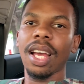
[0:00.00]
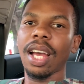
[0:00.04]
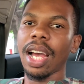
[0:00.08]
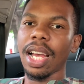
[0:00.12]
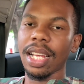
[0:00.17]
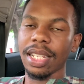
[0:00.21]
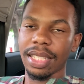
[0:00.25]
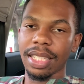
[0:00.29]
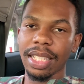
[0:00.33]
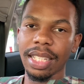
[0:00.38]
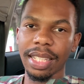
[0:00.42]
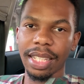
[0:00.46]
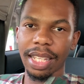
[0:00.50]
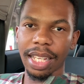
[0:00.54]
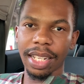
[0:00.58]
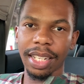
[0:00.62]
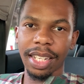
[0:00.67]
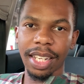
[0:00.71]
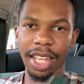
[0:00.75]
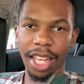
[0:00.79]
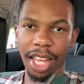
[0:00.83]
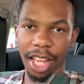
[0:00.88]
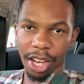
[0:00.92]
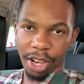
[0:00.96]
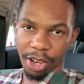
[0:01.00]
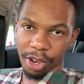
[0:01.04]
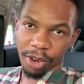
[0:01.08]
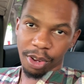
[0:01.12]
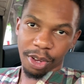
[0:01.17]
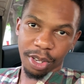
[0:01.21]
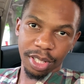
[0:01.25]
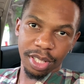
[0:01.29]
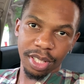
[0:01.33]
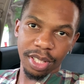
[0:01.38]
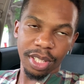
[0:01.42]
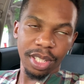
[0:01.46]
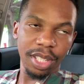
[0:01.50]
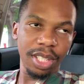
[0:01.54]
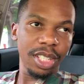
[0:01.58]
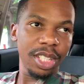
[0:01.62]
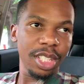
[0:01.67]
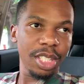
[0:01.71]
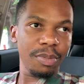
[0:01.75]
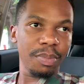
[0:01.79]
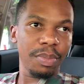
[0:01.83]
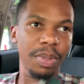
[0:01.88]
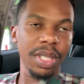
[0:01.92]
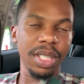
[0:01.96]
I see that a lot,
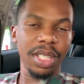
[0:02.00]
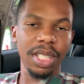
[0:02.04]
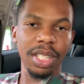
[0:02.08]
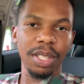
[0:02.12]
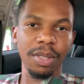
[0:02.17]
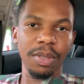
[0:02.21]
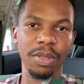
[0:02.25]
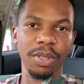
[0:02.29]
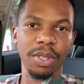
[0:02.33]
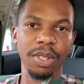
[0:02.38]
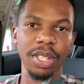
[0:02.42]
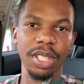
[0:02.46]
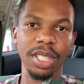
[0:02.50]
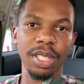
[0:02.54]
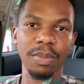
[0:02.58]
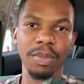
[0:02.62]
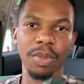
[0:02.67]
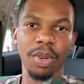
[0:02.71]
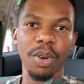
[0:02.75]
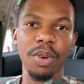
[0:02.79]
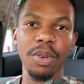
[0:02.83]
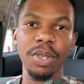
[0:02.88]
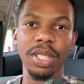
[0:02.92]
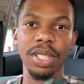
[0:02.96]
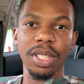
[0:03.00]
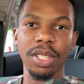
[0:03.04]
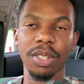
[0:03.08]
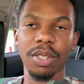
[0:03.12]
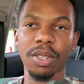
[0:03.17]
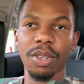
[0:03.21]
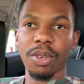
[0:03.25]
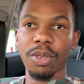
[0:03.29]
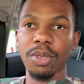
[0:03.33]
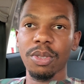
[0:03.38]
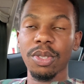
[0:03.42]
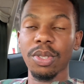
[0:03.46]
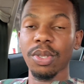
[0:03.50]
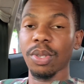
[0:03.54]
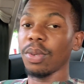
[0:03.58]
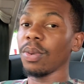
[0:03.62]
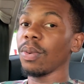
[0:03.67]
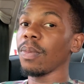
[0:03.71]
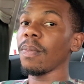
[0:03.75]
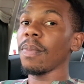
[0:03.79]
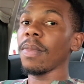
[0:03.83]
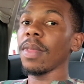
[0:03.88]
especially because I'm coaching also.